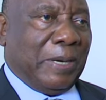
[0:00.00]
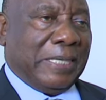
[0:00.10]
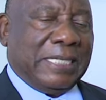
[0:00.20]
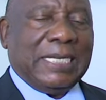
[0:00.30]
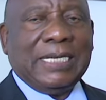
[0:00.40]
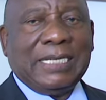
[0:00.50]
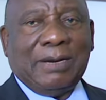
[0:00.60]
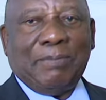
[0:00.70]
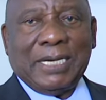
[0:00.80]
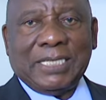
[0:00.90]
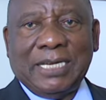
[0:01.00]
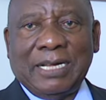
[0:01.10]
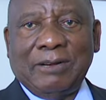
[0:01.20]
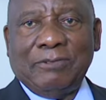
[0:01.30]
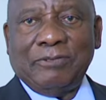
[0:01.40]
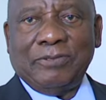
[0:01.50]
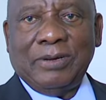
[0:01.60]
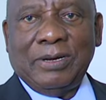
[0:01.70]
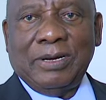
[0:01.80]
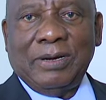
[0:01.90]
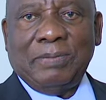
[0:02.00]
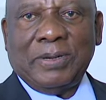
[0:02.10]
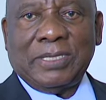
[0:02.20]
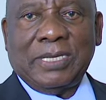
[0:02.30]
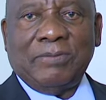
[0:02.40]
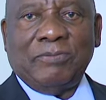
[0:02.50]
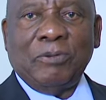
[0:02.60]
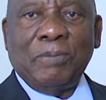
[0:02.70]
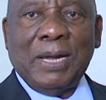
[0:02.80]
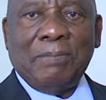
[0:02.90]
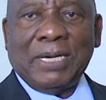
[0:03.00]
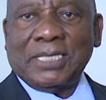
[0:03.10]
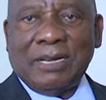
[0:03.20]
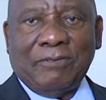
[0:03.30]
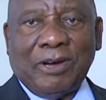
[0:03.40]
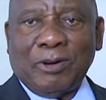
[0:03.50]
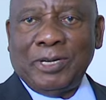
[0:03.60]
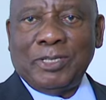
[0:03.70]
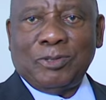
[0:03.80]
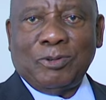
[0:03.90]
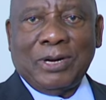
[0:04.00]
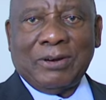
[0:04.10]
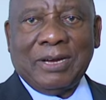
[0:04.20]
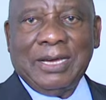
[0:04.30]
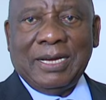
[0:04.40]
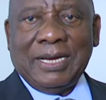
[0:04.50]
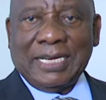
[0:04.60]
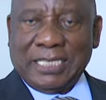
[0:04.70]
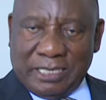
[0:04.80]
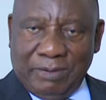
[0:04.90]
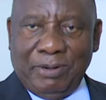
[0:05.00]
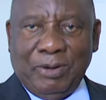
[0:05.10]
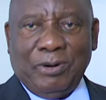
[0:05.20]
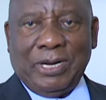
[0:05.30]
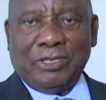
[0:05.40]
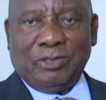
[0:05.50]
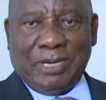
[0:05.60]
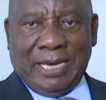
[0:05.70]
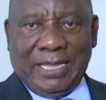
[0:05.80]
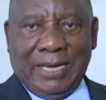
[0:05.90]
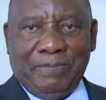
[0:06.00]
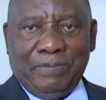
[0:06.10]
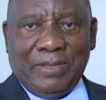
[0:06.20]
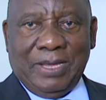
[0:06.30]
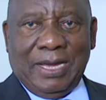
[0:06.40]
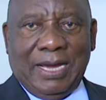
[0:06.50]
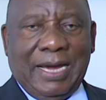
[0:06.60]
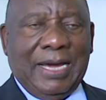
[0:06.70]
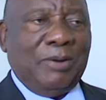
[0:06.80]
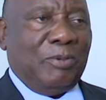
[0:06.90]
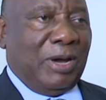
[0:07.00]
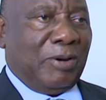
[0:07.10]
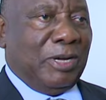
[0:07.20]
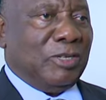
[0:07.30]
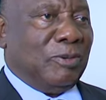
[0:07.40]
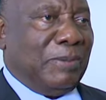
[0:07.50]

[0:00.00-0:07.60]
President and myself, President Vumba and myself are going to work extremely well together, and we are going to